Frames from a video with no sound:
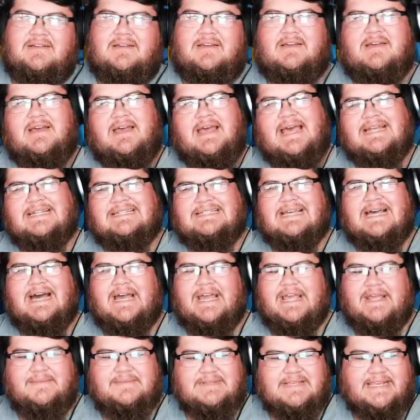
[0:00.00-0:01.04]
at
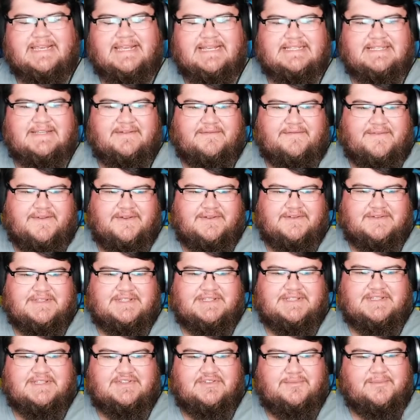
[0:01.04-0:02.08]
times, I guess it feels
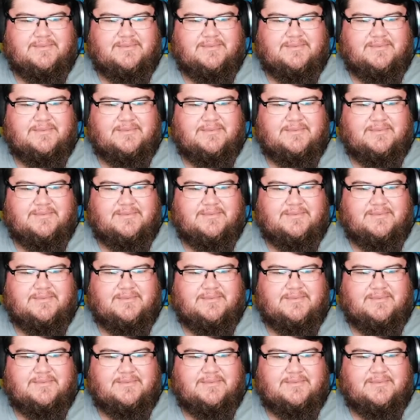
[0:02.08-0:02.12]
super